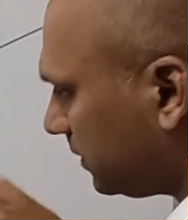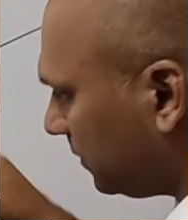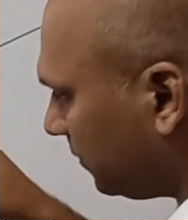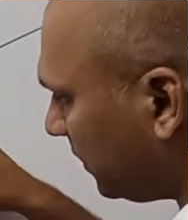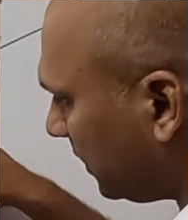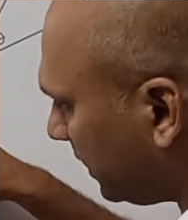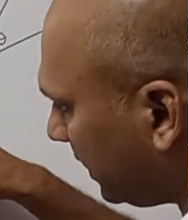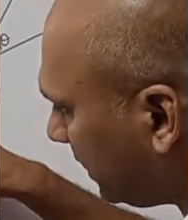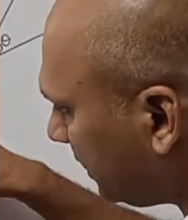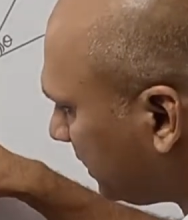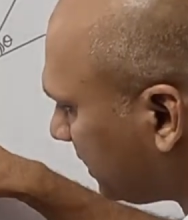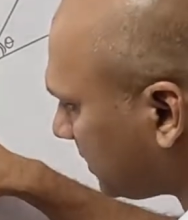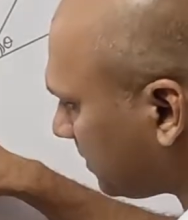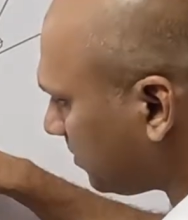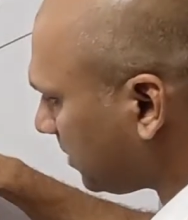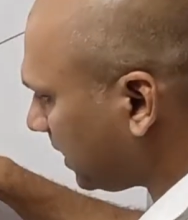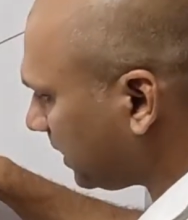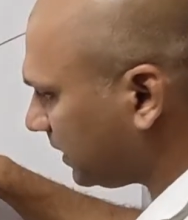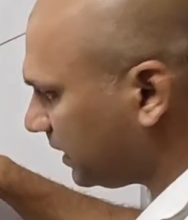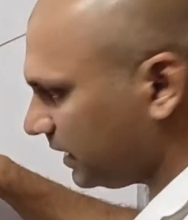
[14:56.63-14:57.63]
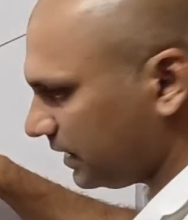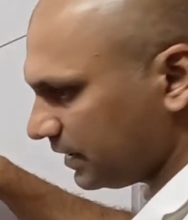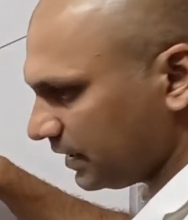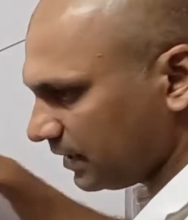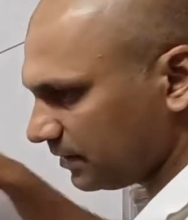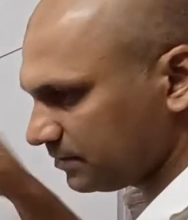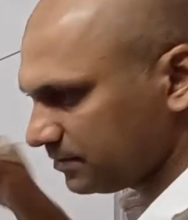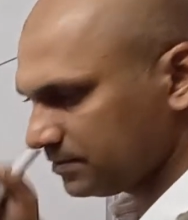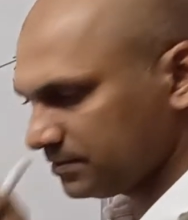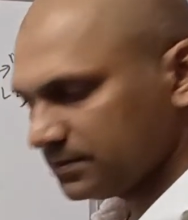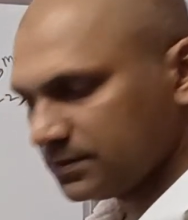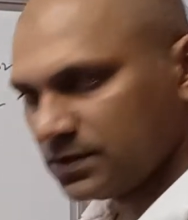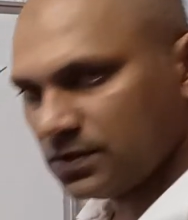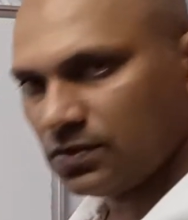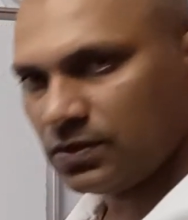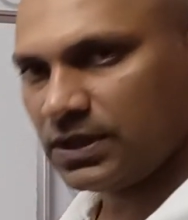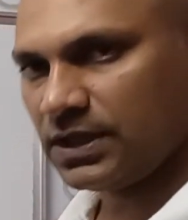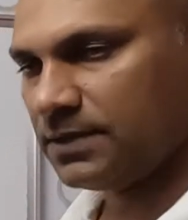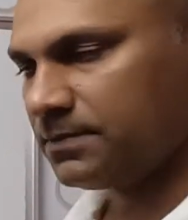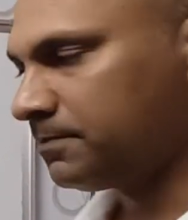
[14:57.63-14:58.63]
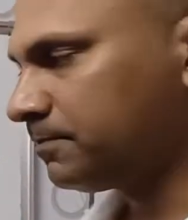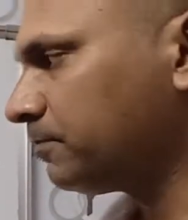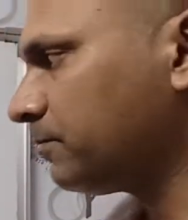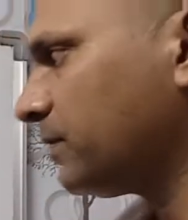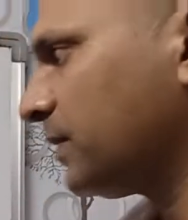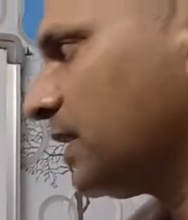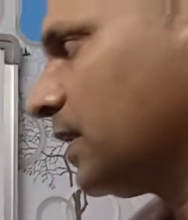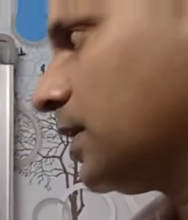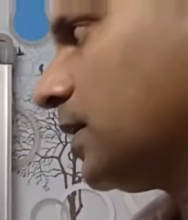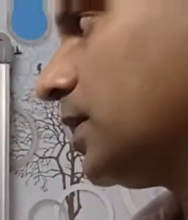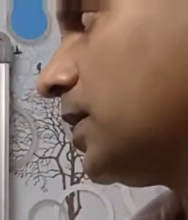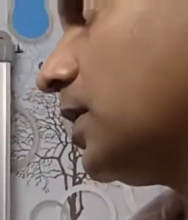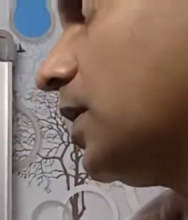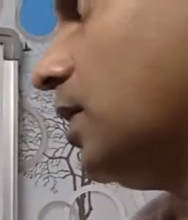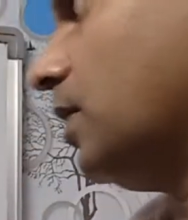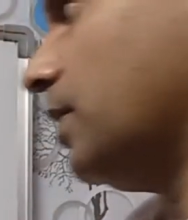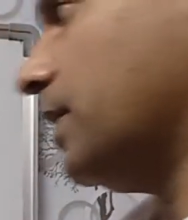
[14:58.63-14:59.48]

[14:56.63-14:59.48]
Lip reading: we'll get this part theta. Okay. All